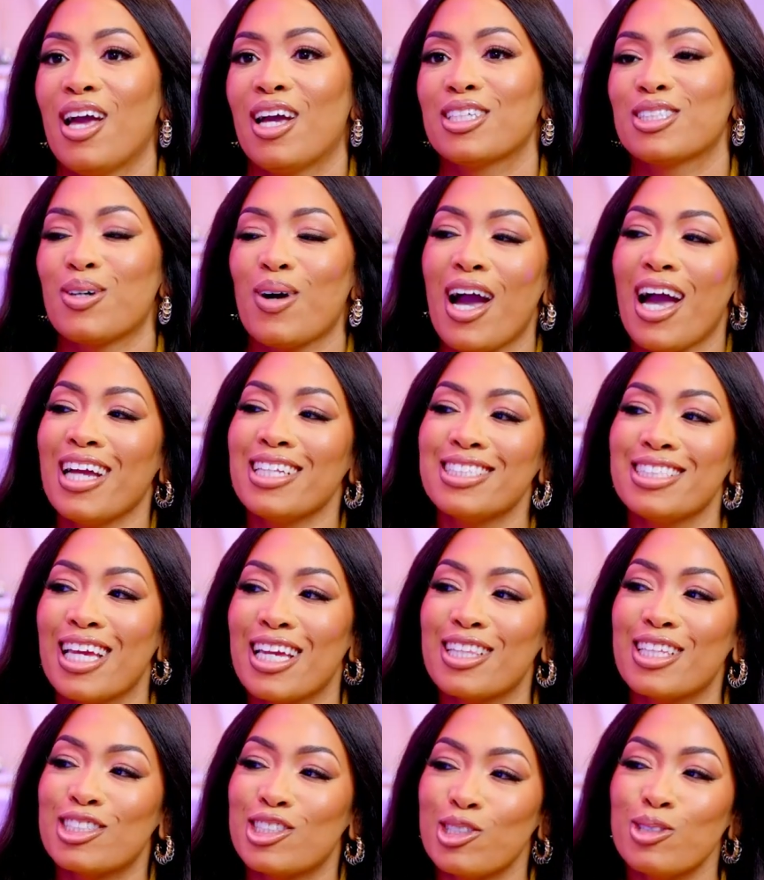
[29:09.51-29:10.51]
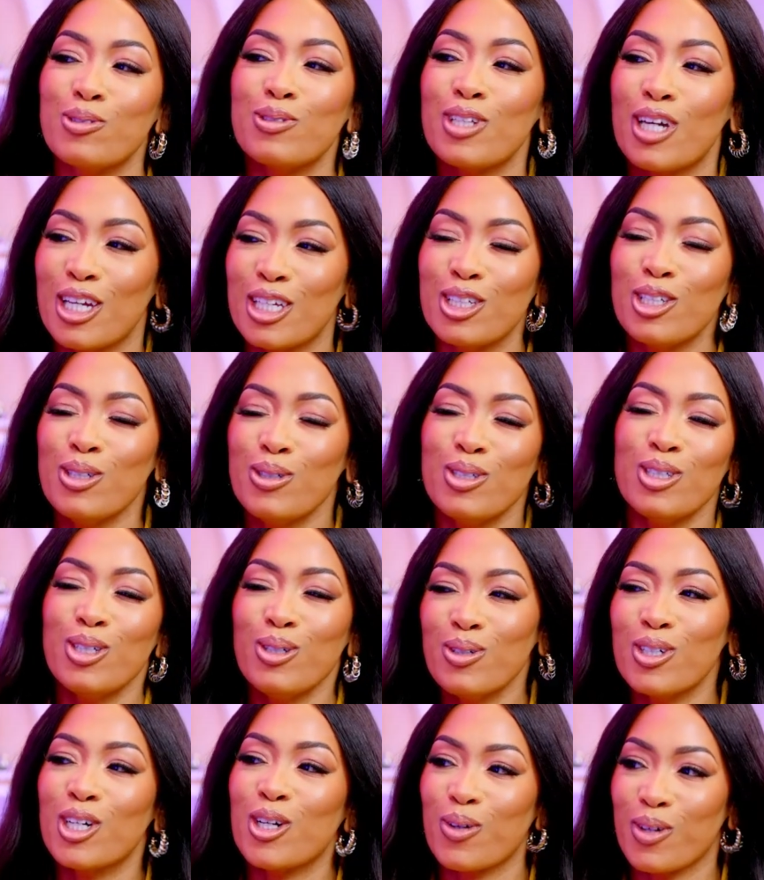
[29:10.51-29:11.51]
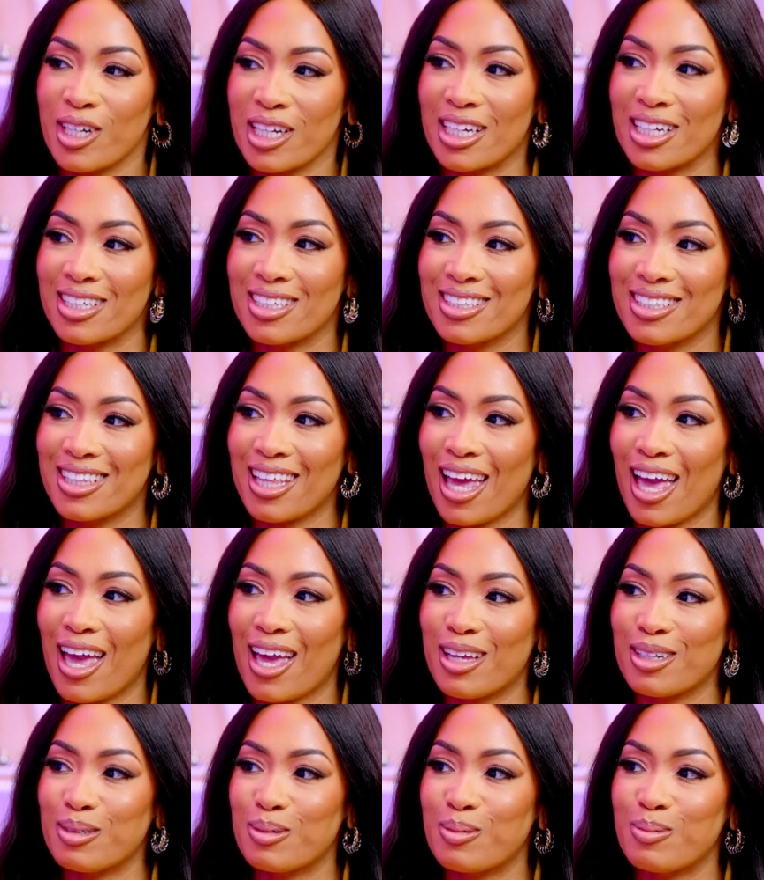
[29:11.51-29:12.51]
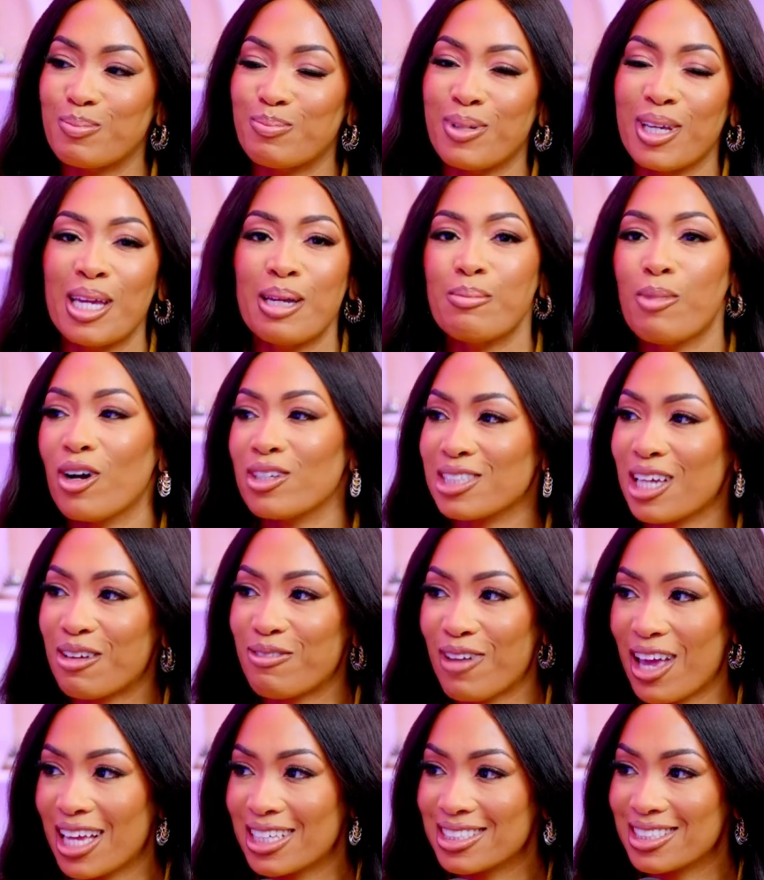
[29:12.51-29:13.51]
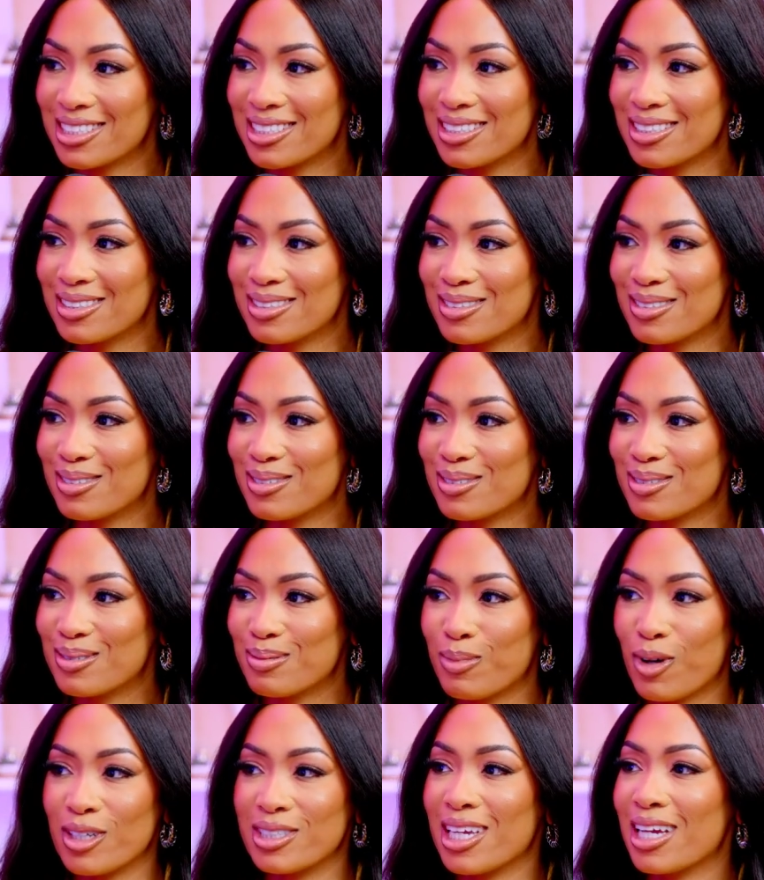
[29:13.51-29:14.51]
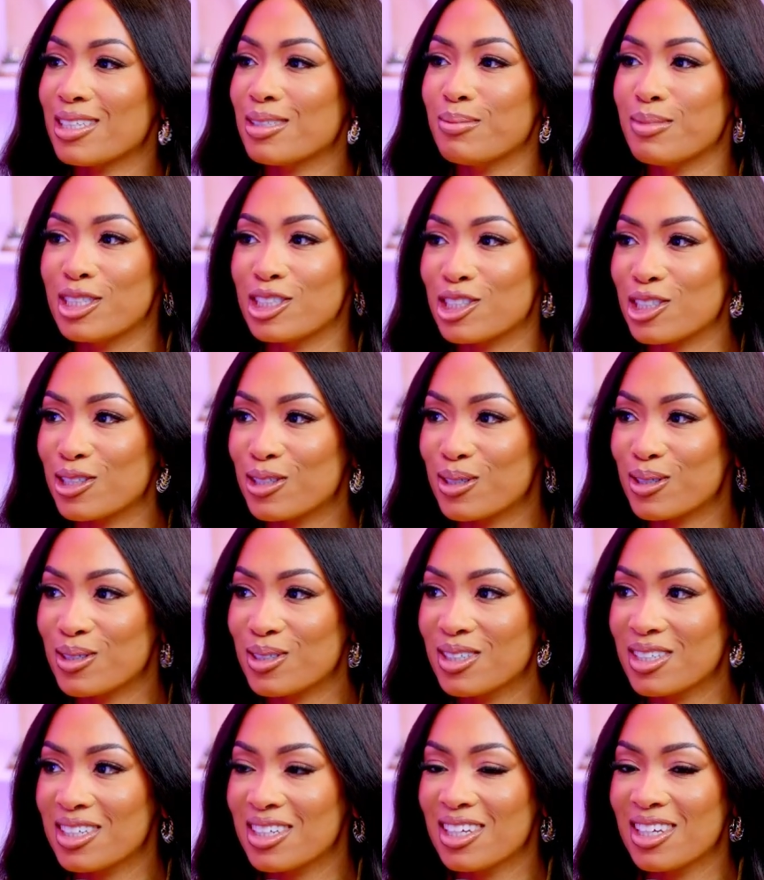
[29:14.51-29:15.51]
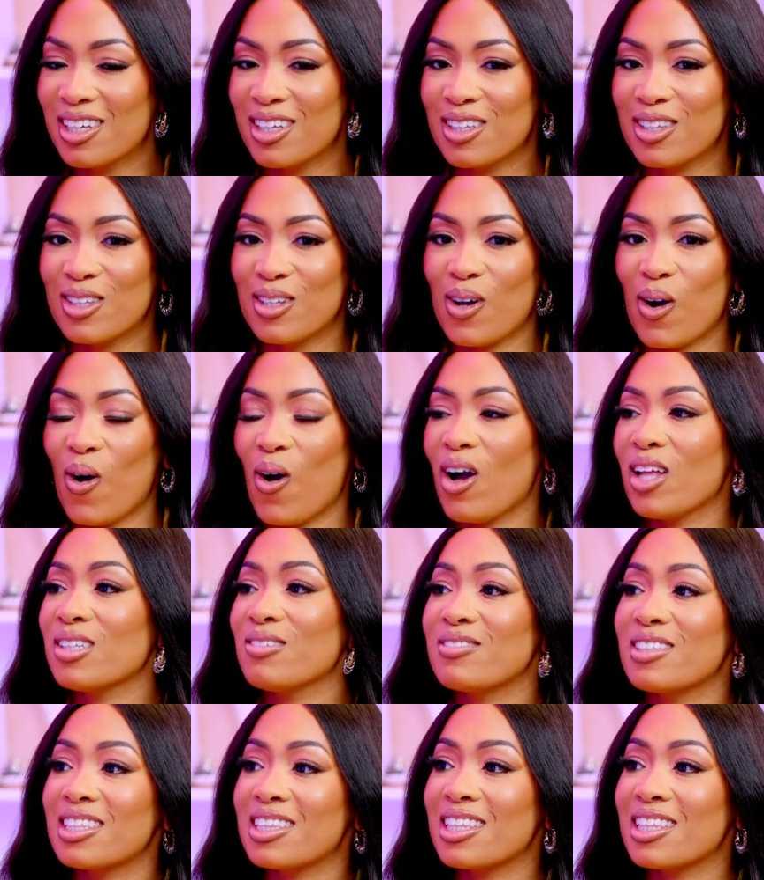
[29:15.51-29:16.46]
So I'd say that you agree that being multifaceted, multidimensional, all of the